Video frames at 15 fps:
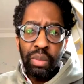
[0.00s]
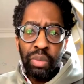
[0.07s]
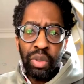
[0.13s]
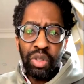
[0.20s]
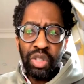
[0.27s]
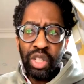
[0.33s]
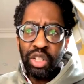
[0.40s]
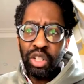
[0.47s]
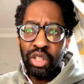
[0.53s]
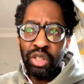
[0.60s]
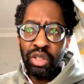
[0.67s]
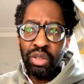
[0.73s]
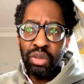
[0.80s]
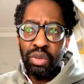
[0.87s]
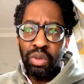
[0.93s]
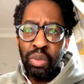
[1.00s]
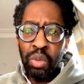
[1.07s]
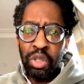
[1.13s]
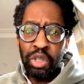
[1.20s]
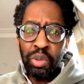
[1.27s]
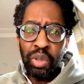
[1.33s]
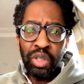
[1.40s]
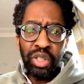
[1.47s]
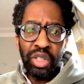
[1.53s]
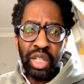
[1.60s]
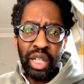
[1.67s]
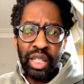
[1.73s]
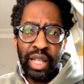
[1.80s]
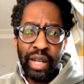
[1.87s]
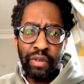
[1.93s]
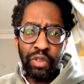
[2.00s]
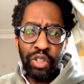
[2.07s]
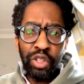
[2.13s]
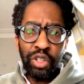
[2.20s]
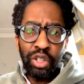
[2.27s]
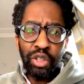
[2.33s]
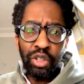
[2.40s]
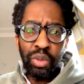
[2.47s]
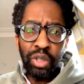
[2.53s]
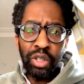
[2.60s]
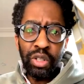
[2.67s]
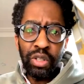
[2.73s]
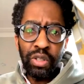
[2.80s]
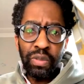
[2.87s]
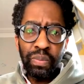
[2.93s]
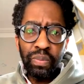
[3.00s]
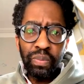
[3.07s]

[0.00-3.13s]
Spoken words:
because they just want to understand how research works.